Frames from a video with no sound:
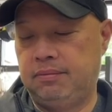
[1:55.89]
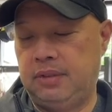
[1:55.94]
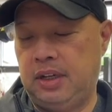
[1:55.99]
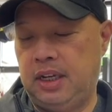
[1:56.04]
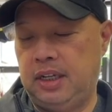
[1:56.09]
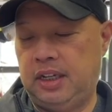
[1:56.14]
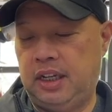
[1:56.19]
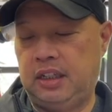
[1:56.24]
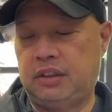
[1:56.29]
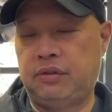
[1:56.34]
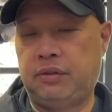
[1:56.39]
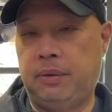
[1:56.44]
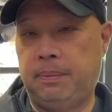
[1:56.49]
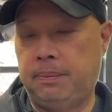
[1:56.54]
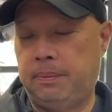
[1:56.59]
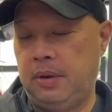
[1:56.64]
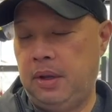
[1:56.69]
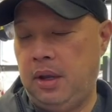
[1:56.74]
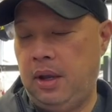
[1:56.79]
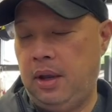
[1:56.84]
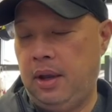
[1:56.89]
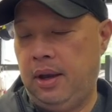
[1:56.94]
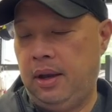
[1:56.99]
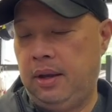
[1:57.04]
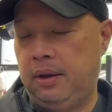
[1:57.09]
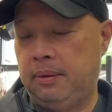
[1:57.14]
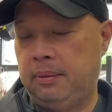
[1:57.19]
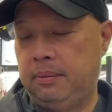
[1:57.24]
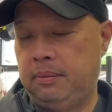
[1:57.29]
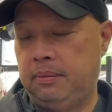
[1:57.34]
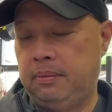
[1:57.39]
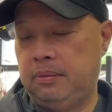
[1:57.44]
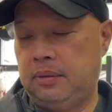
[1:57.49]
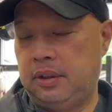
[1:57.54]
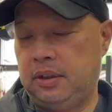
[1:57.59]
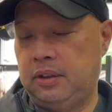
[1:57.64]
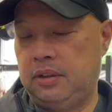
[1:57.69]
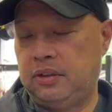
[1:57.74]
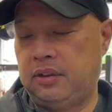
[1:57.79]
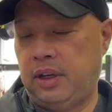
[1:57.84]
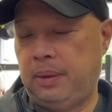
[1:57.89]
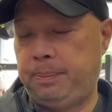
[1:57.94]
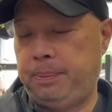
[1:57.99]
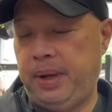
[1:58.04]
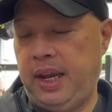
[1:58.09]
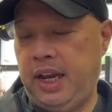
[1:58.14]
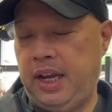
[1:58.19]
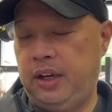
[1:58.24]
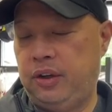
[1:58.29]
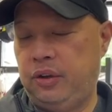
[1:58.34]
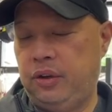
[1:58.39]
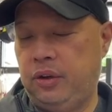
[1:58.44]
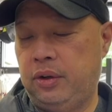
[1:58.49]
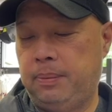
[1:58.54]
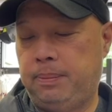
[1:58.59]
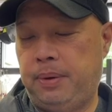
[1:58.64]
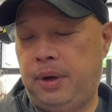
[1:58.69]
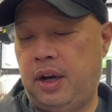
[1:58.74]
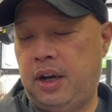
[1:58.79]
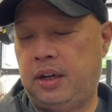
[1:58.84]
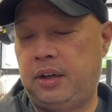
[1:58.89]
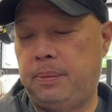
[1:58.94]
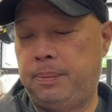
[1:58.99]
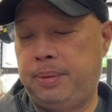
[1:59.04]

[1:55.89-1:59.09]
And that's from looks like Pater or Potter,